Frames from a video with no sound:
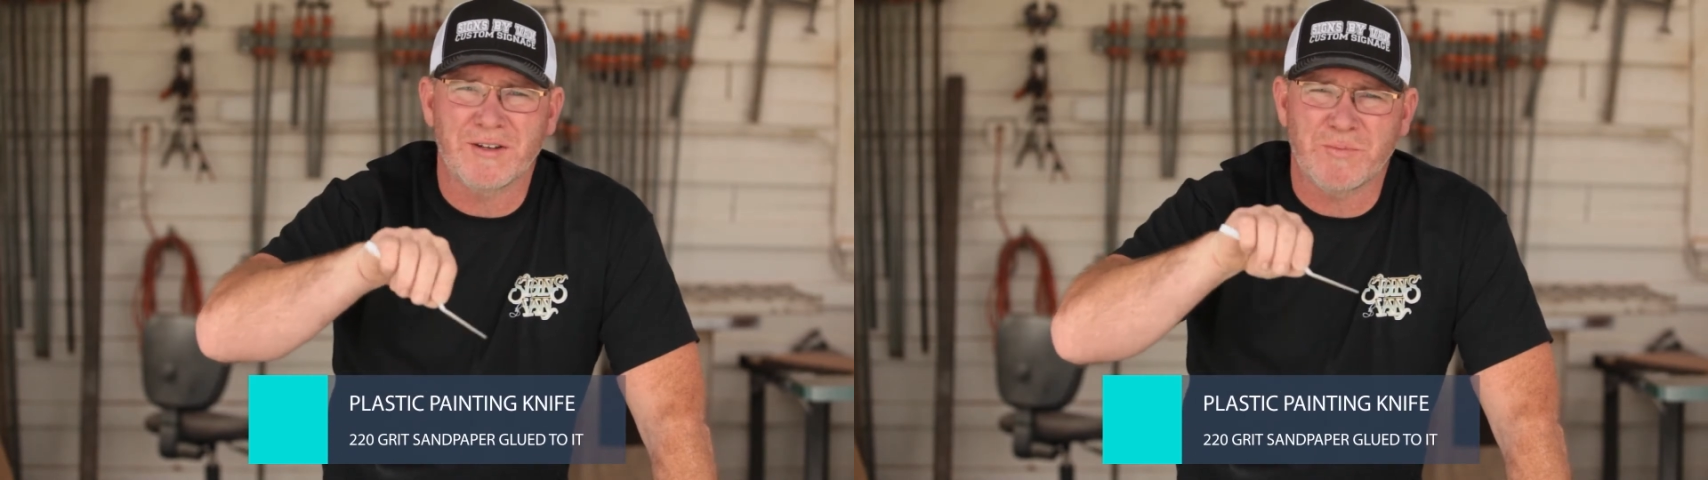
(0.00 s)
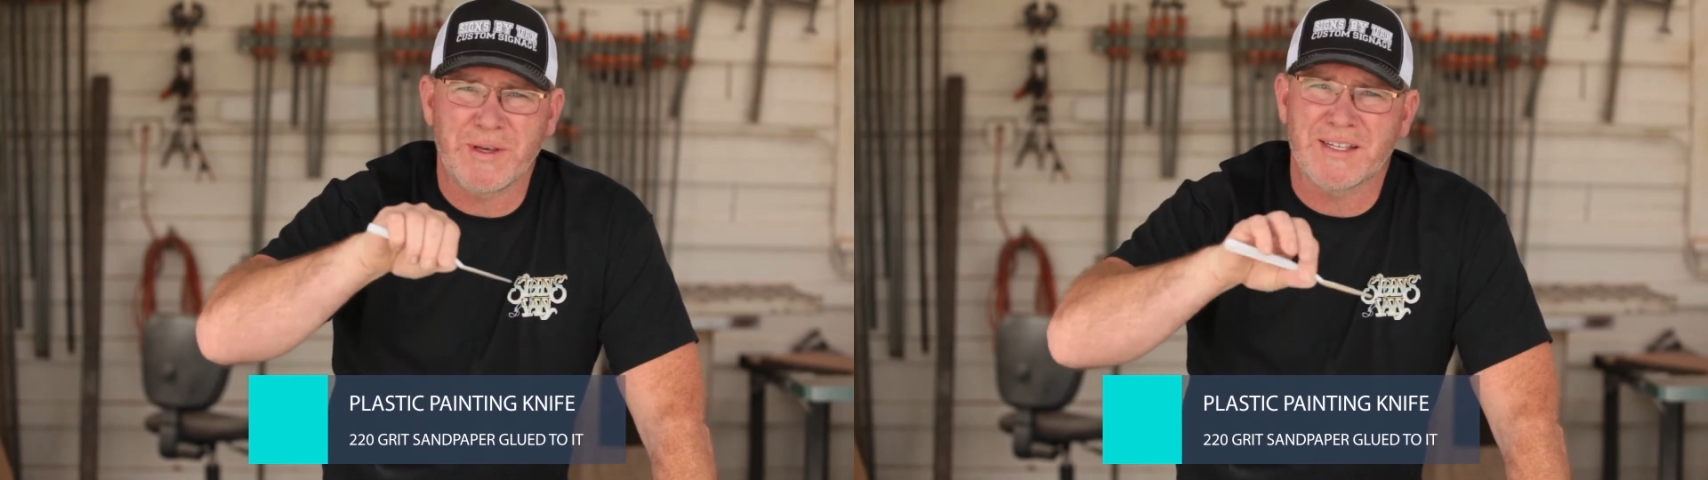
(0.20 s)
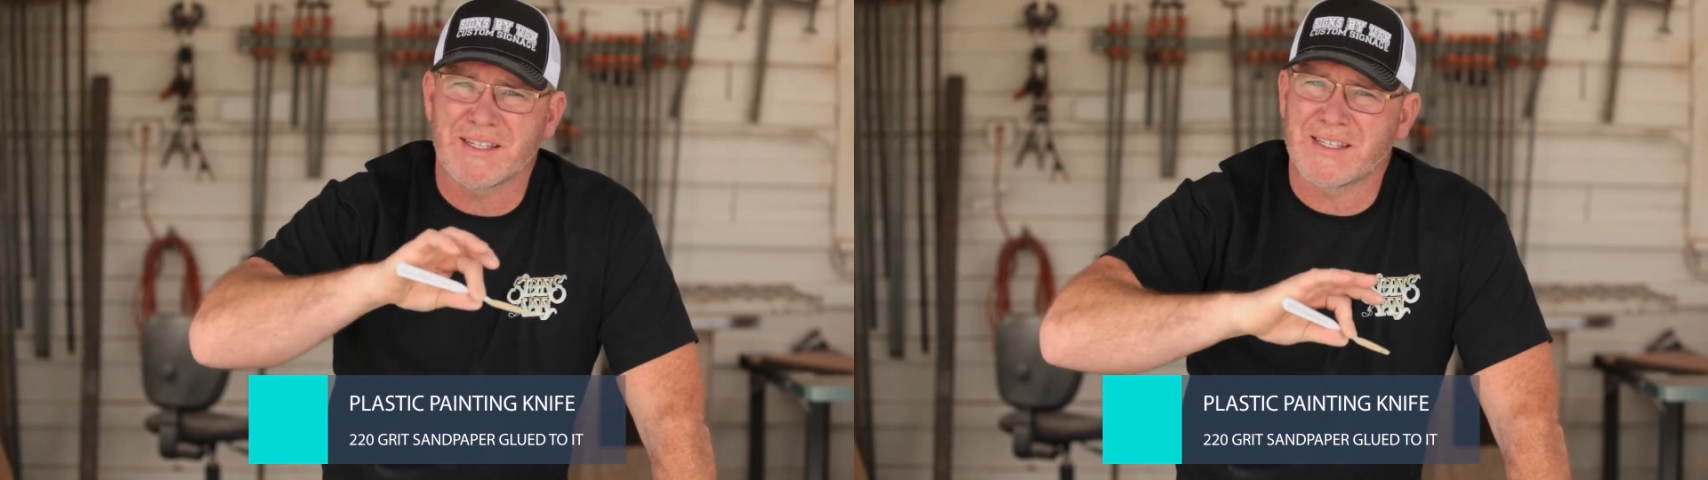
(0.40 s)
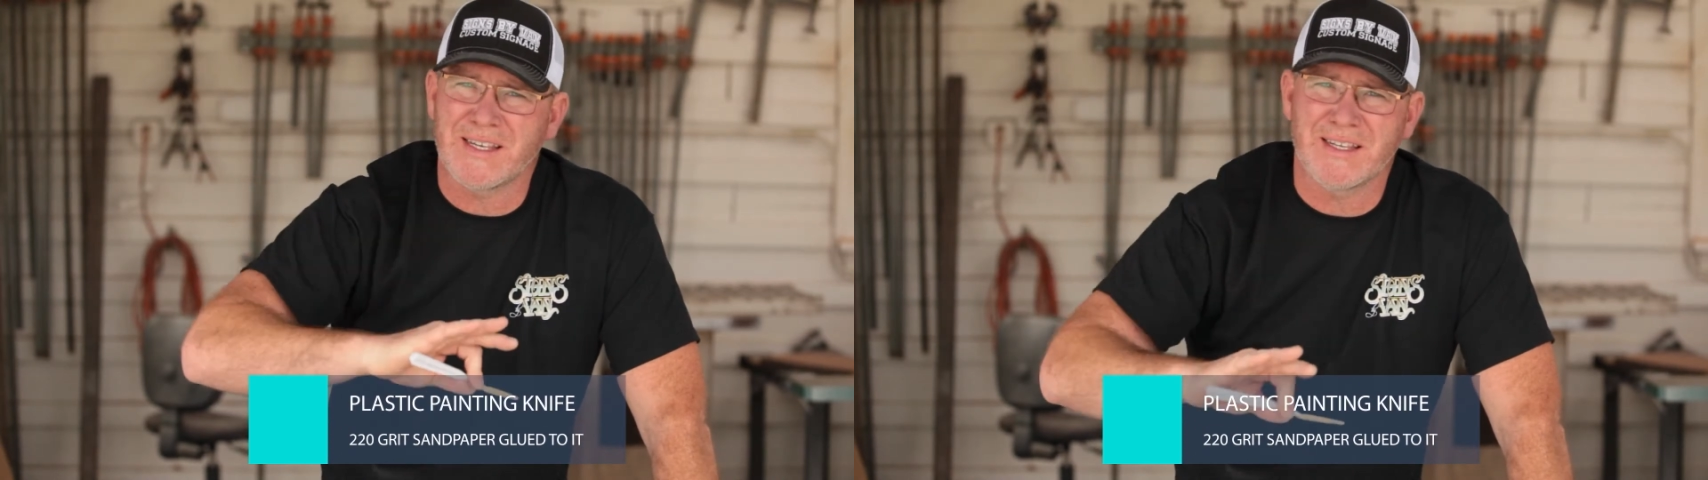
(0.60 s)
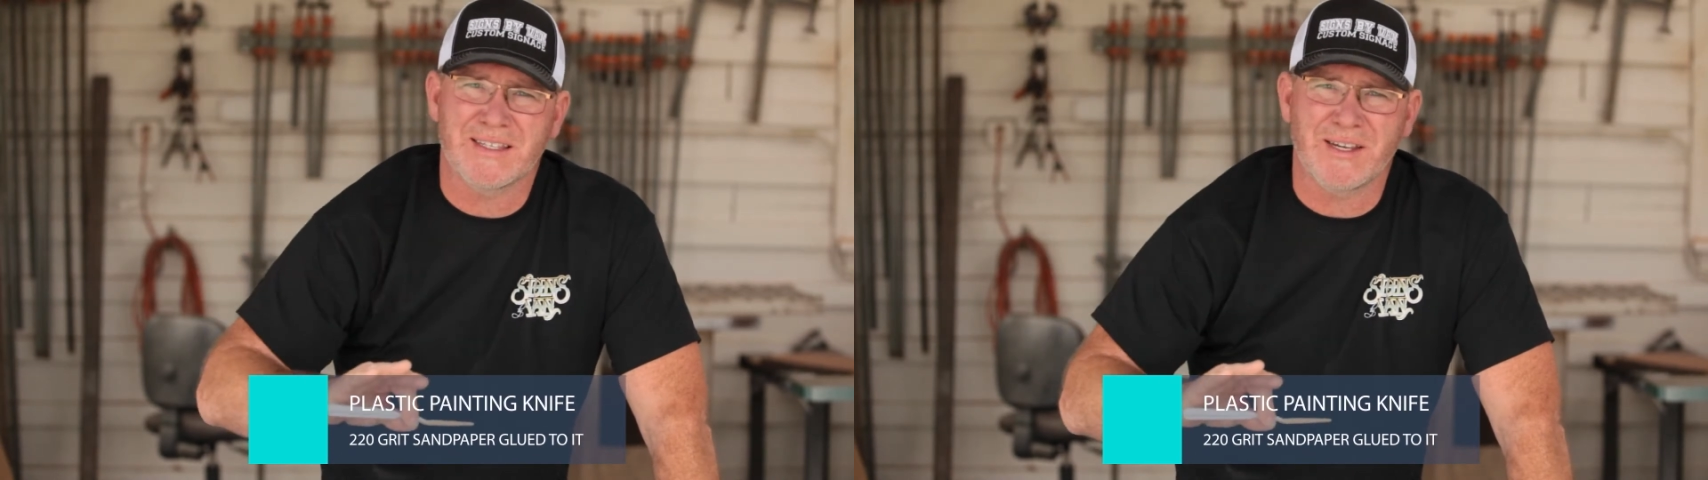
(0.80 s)
just because the
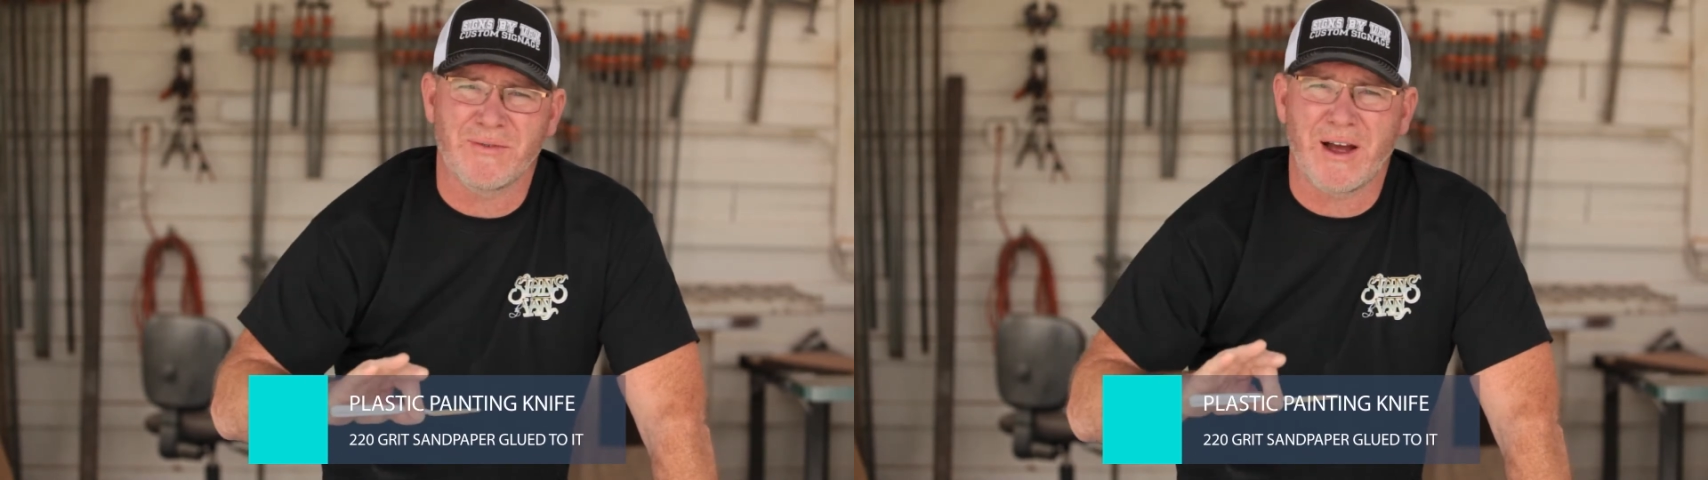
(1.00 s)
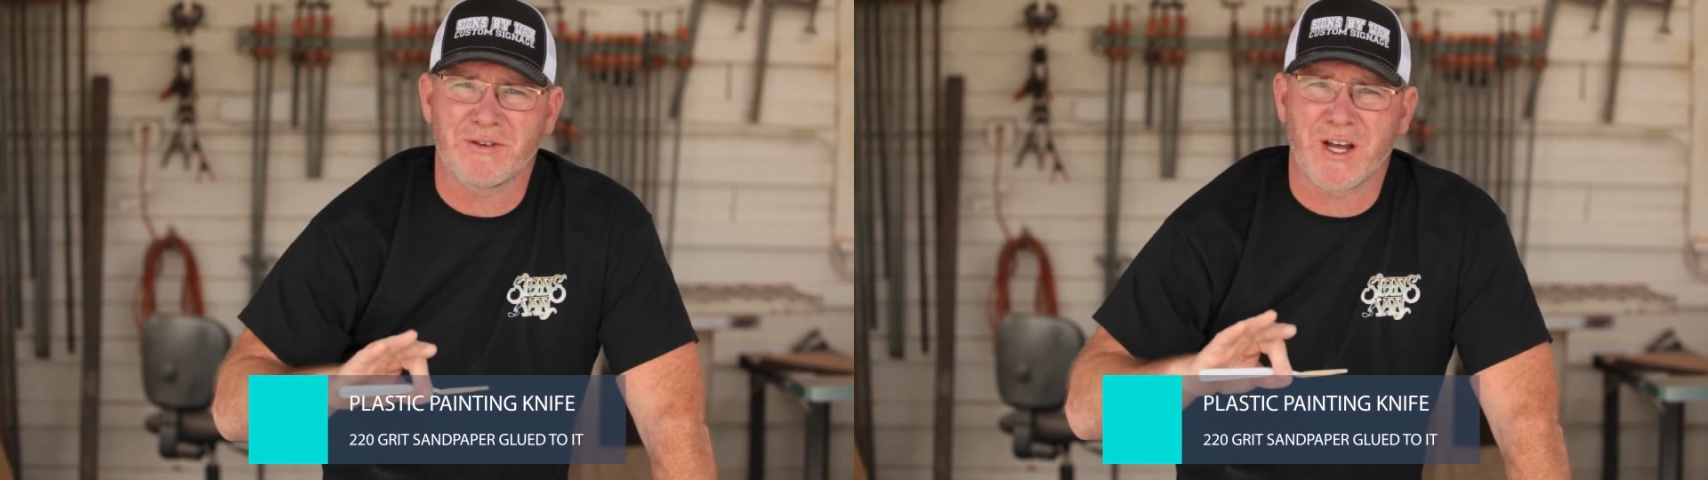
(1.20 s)
CNC route